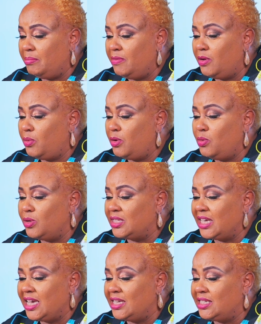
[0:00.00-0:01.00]
Even when he was
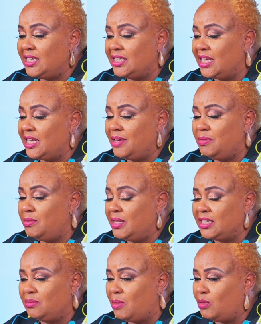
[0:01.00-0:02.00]
80, he said, give me
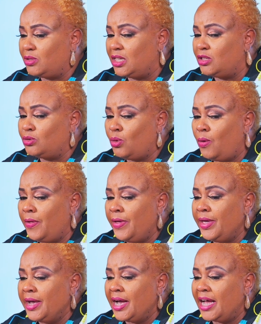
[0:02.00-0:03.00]
this mountain. So
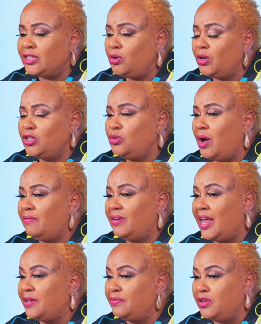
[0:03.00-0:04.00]
as long as you have
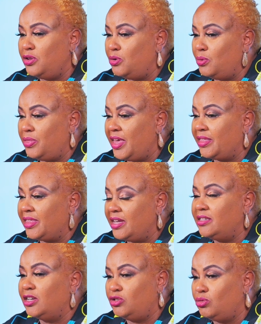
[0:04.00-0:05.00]
life in you, there are
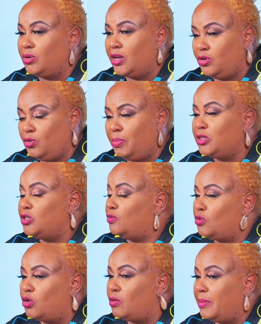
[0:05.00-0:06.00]
things that you can do, but you've
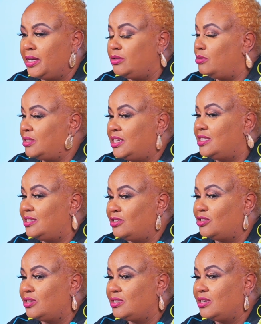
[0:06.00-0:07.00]
got to make those
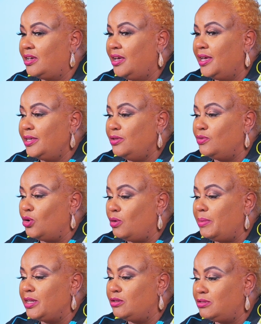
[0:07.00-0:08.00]
decisions. You've got to
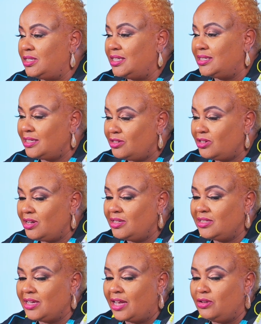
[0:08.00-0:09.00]
make those
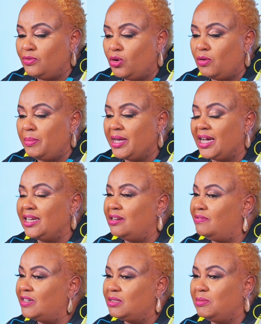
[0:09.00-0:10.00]
decisions, and you've got to make an
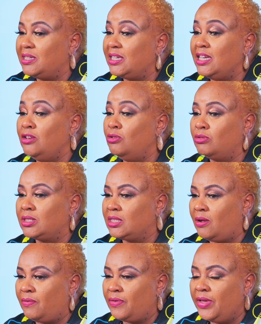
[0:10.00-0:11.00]
investment in
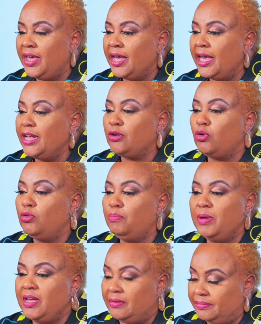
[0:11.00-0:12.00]
yourself. It could
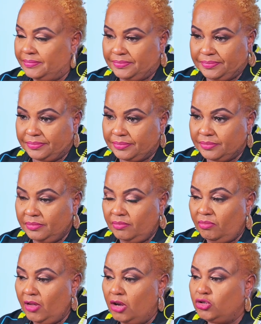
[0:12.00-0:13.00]
be,
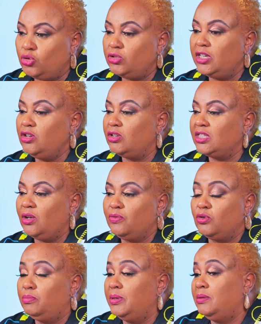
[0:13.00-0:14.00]
choosing yourself
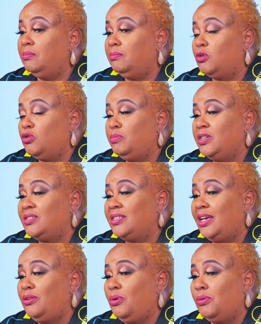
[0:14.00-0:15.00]
could be to say
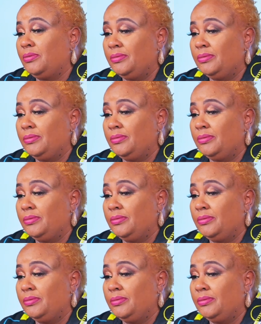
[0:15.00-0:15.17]
no.